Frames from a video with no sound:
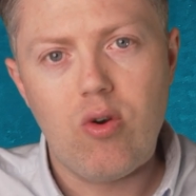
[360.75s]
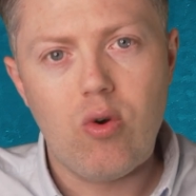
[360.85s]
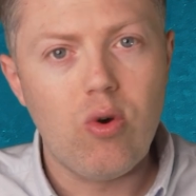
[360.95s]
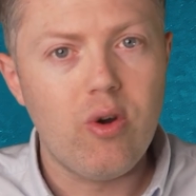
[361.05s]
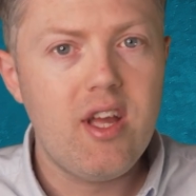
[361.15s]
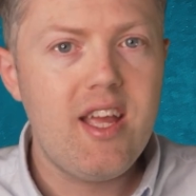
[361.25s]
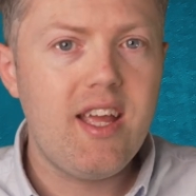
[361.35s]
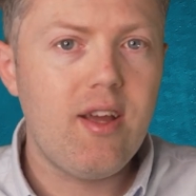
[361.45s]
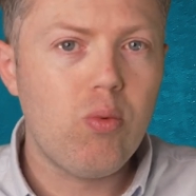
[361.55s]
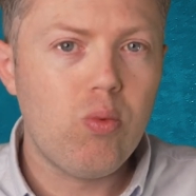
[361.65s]
Or
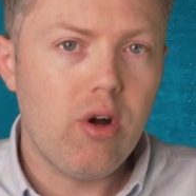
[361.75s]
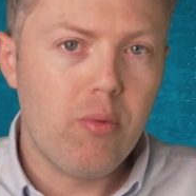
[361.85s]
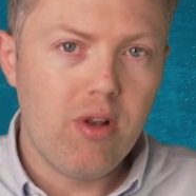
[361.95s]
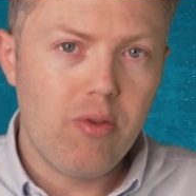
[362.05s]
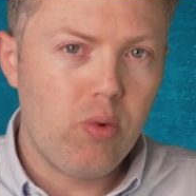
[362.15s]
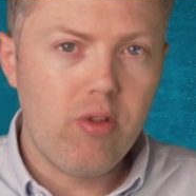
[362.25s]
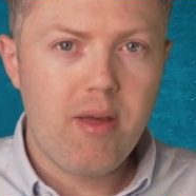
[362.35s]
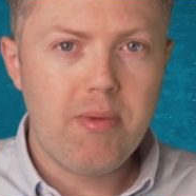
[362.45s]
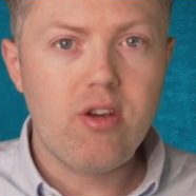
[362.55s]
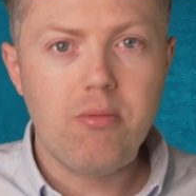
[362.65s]
will there
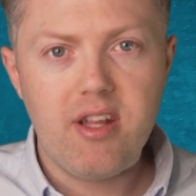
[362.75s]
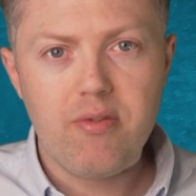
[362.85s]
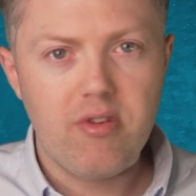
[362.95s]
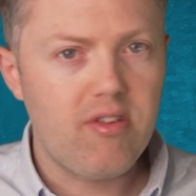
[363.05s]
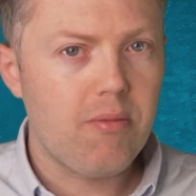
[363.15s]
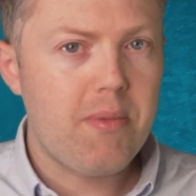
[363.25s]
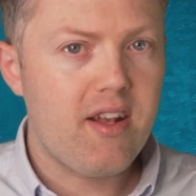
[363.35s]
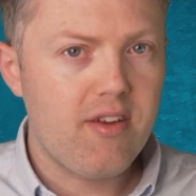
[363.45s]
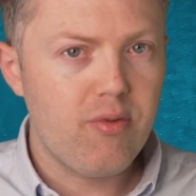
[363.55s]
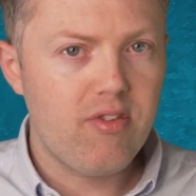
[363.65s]
be good differences or bad
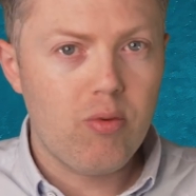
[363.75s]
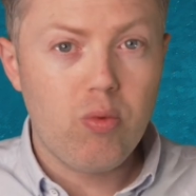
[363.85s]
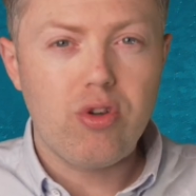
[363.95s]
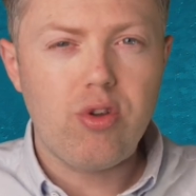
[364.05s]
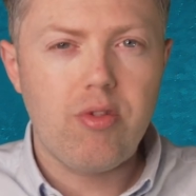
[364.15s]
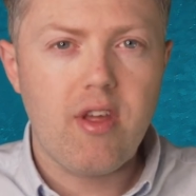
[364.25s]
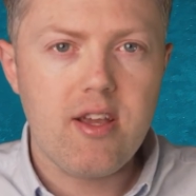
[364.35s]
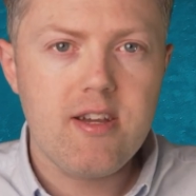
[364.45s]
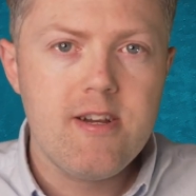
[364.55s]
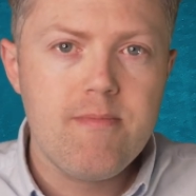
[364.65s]
differences? What do you think?